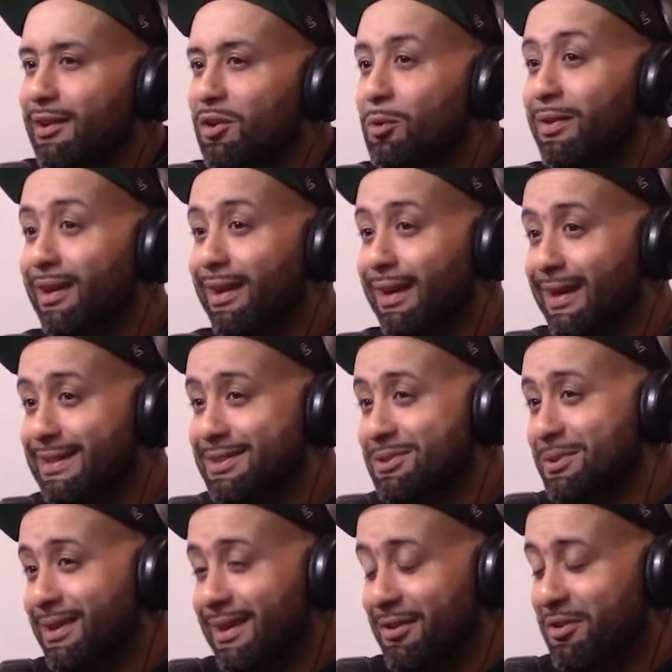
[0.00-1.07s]
You're the guest
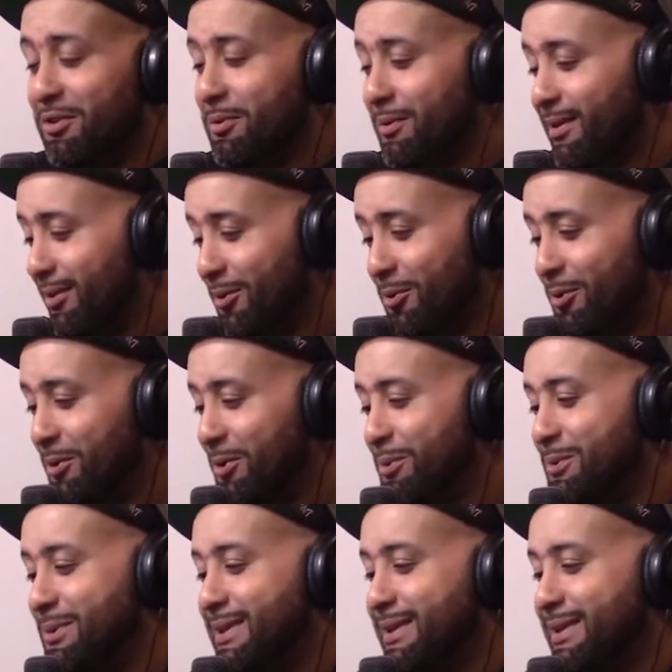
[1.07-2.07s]
today, so it's all you.